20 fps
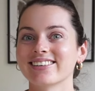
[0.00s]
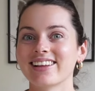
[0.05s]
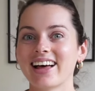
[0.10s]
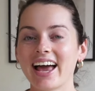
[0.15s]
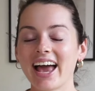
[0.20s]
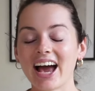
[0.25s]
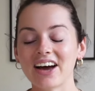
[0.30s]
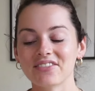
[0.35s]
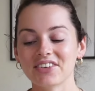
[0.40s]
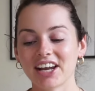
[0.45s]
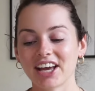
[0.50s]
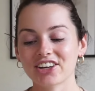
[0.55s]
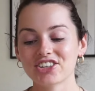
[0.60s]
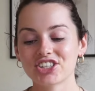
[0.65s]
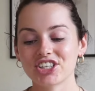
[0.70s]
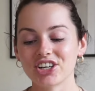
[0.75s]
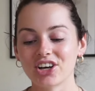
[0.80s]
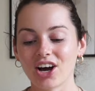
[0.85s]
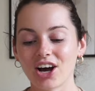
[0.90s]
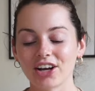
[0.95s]
I haven't
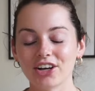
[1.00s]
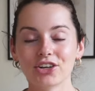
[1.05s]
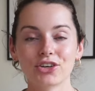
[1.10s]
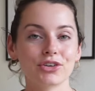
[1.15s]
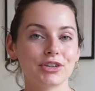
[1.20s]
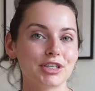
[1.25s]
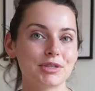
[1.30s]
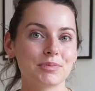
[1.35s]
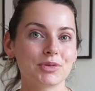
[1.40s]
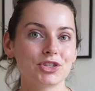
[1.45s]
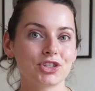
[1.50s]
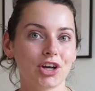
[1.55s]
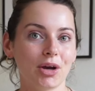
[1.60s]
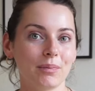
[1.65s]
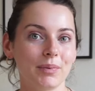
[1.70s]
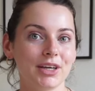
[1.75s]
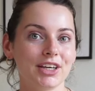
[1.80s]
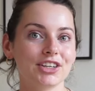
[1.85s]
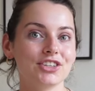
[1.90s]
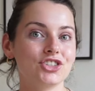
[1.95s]
actually gone Christmas
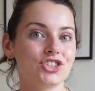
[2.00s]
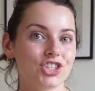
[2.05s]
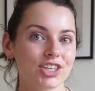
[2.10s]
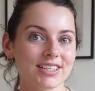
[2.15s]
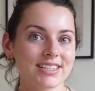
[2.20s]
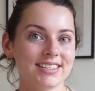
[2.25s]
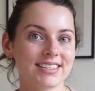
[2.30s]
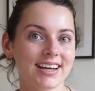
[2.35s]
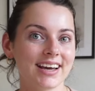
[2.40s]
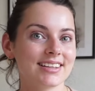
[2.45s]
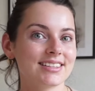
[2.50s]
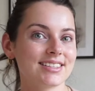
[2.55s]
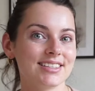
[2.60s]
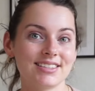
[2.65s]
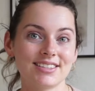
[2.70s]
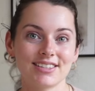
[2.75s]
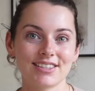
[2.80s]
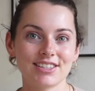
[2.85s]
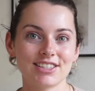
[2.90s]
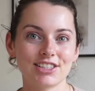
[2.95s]
shopping just yet
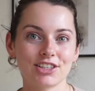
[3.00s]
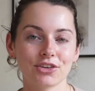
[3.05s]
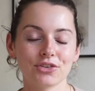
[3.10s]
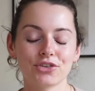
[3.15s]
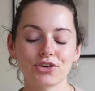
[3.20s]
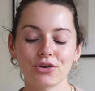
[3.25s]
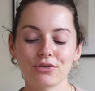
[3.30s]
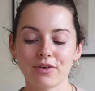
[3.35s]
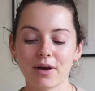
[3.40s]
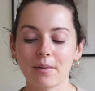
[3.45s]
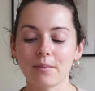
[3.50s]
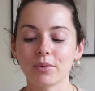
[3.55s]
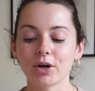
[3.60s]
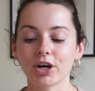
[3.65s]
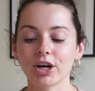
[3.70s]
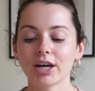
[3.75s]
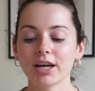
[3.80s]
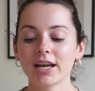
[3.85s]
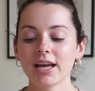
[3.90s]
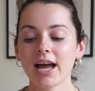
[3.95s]
since it's still
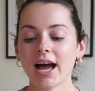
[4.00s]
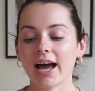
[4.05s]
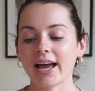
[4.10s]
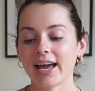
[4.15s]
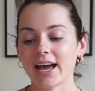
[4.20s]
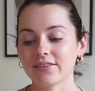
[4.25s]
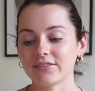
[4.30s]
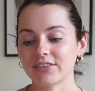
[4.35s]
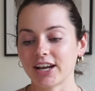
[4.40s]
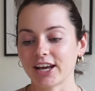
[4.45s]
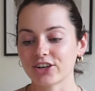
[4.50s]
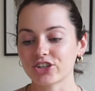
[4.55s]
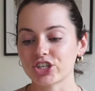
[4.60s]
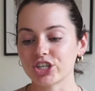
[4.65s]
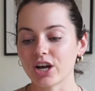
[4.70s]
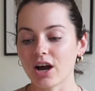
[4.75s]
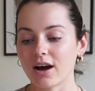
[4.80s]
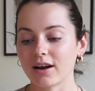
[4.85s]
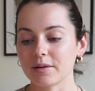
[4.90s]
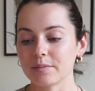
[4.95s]
November. I haven't actually
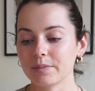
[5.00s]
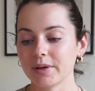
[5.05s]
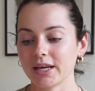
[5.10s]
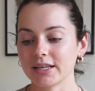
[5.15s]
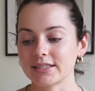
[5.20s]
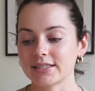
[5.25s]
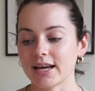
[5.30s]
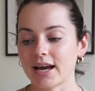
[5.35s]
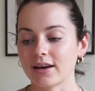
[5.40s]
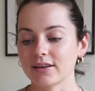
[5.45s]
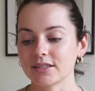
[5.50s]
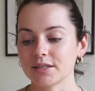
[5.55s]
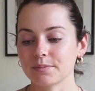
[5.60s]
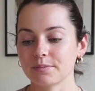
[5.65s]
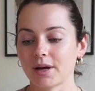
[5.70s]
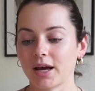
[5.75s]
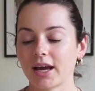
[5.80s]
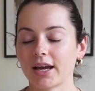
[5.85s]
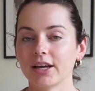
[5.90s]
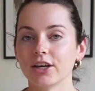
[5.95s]
gone and picked out
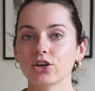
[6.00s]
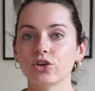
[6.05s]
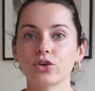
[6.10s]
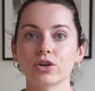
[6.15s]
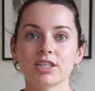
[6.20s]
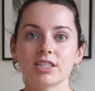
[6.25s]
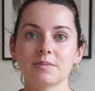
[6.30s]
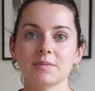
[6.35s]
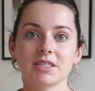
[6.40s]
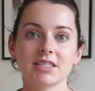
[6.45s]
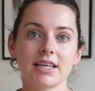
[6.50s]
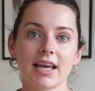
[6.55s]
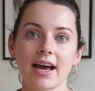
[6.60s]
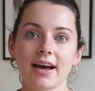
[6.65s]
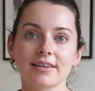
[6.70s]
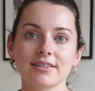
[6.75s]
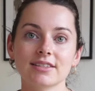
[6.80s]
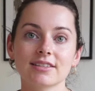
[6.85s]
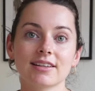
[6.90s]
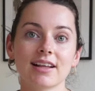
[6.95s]
my Christmas
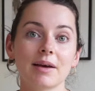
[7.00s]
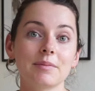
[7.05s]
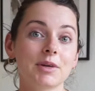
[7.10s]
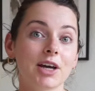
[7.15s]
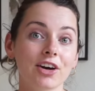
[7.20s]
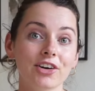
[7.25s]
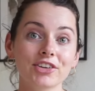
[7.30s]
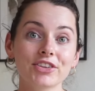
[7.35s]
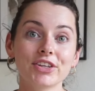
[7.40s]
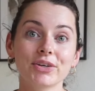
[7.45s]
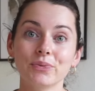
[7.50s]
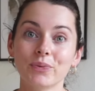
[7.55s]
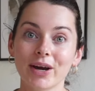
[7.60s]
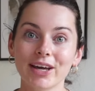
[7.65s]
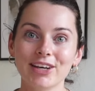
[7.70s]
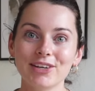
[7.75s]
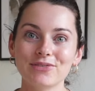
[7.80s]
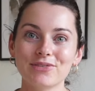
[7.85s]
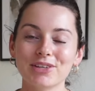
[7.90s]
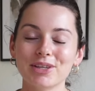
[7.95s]
candle. I'm currently
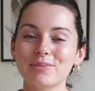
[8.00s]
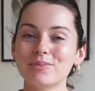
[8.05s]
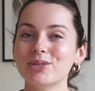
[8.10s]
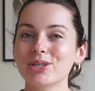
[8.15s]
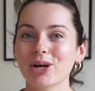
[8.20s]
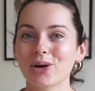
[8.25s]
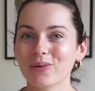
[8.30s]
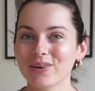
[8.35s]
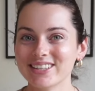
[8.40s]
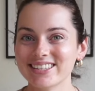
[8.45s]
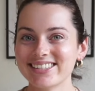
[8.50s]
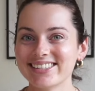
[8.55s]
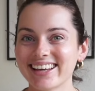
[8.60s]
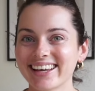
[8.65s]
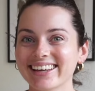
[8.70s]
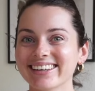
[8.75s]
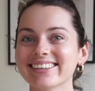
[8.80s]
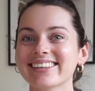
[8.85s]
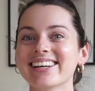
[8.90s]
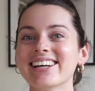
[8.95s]
waiting for them to go on
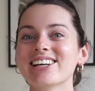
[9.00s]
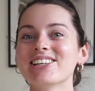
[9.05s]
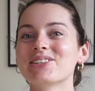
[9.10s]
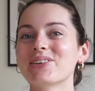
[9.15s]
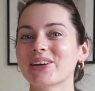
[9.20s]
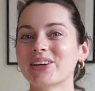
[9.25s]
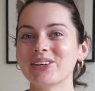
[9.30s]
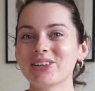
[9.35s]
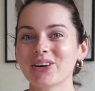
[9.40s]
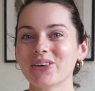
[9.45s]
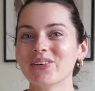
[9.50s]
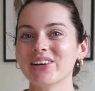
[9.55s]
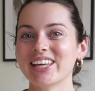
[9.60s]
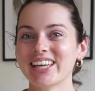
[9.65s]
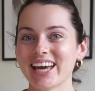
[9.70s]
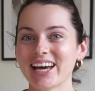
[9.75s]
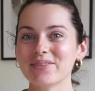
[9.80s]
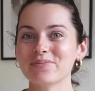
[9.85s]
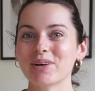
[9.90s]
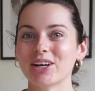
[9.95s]
sale so I can go and
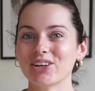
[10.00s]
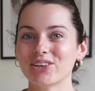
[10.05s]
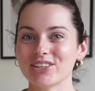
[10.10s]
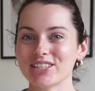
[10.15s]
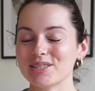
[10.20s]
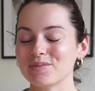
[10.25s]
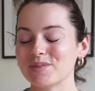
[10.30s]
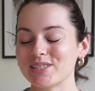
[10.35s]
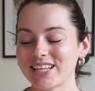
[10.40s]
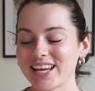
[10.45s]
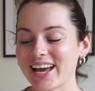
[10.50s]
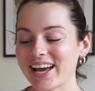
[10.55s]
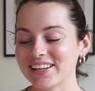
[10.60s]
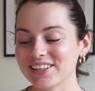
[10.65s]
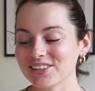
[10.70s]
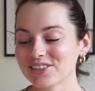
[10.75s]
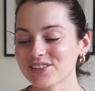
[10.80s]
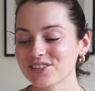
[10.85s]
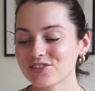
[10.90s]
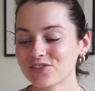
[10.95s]
get my Christmas
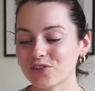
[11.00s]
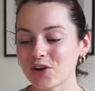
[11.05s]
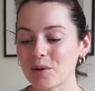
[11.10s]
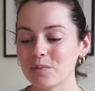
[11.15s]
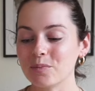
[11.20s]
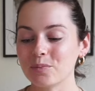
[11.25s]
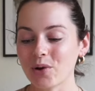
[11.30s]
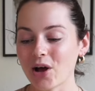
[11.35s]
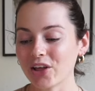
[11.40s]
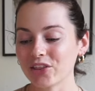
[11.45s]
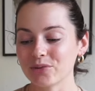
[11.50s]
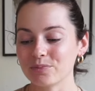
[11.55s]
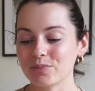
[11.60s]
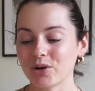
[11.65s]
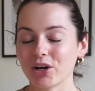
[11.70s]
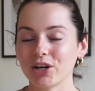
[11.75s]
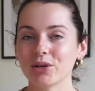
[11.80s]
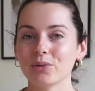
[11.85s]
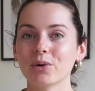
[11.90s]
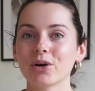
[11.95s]
candles from Bath and
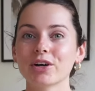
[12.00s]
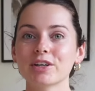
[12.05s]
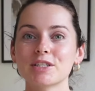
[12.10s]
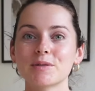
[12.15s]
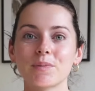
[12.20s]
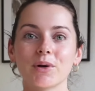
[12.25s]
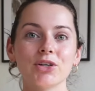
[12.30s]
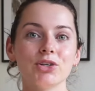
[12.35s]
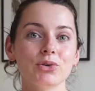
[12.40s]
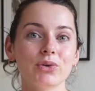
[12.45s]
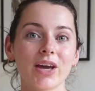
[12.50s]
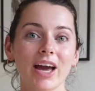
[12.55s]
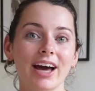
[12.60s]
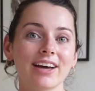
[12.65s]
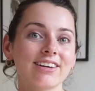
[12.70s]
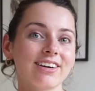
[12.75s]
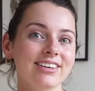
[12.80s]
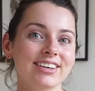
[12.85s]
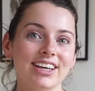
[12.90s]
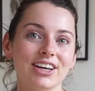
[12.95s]
Body Works, but you
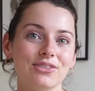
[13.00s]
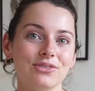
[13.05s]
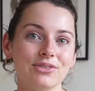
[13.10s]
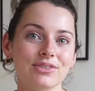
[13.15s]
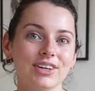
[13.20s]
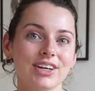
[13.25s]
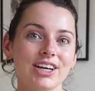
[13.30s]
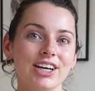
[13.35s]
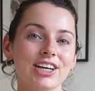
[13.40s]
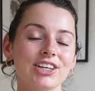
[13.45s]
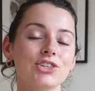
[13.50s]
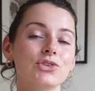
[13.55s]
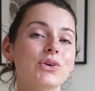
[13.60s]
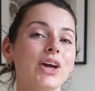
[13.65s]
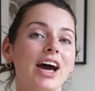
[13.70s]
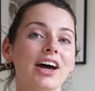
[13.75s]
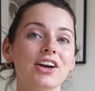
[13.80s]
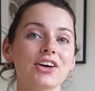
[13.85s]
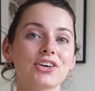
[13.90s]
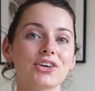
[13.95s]
cannot get You
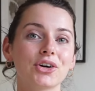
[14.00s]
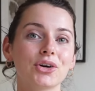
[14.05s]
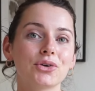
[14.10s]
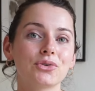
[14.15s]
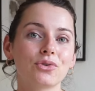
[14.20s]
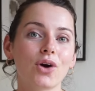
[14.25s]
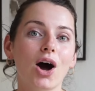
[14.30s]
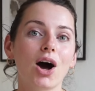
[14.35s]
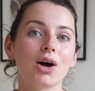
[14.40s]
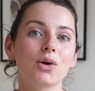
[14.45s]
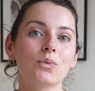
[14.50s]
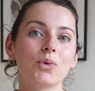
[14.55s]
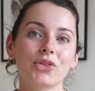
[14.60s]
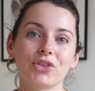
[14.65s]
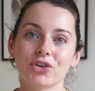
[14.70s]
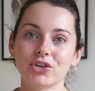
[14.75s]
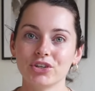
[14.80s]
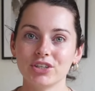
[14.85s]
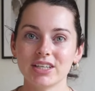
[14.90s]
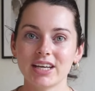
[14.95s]
cannot go wrong with
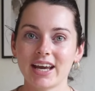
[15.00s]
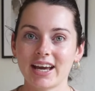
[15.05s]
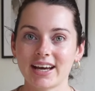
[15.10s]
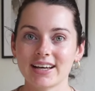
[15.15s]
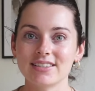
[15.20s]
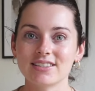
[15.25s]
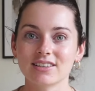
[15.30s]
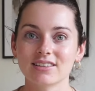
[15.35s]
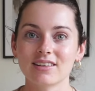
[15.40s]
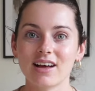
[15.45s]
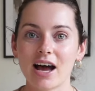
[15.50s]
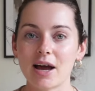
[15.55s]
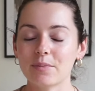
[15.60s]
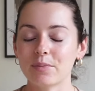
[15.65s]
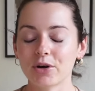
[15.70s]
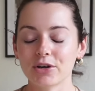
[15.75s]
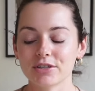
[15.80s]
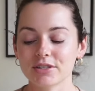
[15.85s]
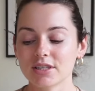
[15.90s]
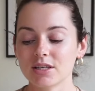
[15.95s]
a good candle. I
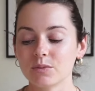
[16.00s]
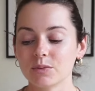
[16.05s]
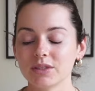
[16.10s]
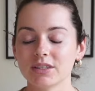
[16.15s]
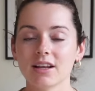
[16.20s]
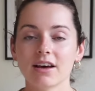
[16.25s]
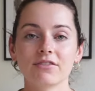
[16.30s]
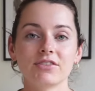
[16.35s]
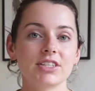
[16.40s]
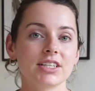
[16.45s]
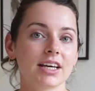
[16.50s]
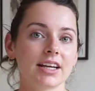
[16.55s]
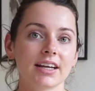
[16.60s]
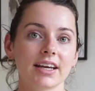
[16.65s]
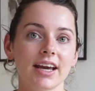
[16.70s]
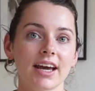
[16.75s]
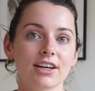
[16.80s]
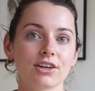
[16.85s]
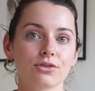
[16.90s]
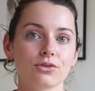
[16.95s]
personally would love to get a
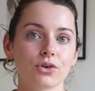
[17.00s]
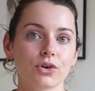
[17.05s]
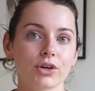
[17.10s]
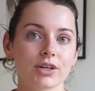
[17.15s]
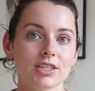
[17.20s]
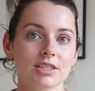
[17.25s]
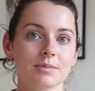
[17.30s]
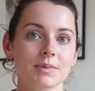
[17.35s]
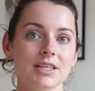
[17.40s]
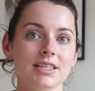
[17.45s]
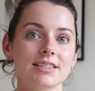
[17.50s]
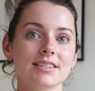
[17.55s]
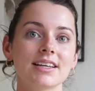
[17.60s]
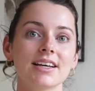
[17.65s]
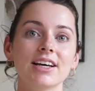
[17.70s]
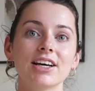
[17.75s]
candle for Christmas.